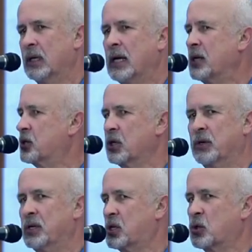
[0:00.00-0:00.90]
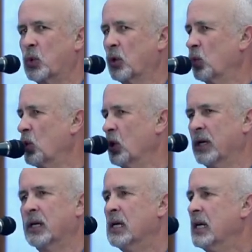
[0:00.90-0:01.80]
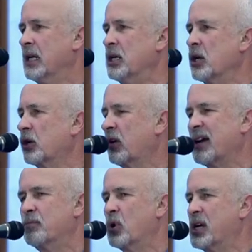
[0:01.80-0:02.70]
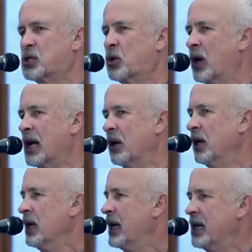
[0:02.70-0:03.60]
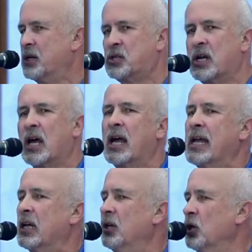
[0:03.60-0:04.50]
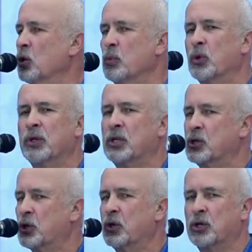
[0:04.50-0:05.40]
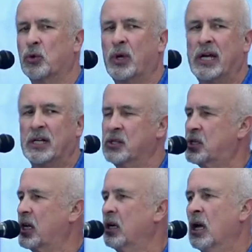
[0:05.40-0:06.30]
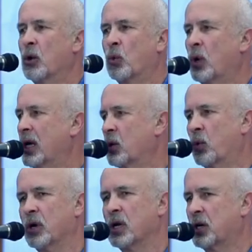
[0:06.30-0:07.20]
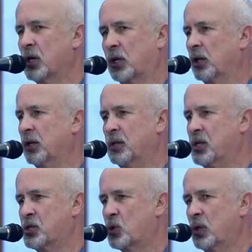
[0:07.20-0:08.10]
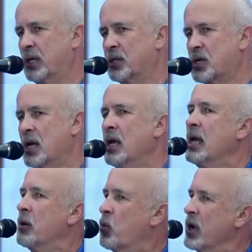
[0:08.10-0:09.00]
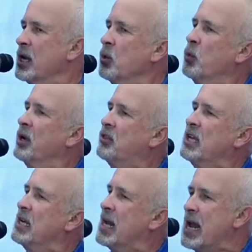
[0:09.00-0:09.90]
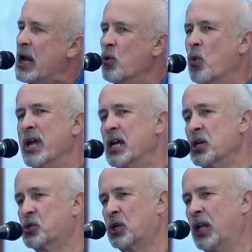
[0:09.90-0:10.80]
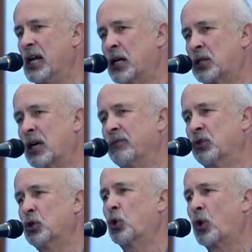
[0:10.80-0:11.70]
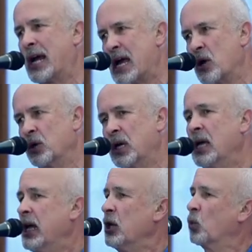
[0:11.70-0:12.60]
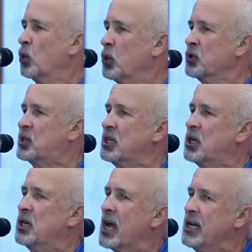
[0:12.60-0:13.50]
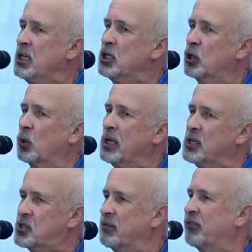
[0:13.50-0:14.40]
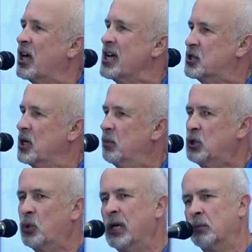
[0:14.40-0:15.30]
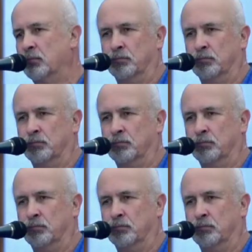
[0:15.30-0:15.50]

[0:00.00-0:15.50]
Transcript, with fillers: And so he says, we're rolling, and the aircraft breaks ground, and he said, I had no more than turned to Red and said, Red, we're not going to clear these trees. When within a wing's length of the ground, he rolls it to 90 degrees and flies it in between them.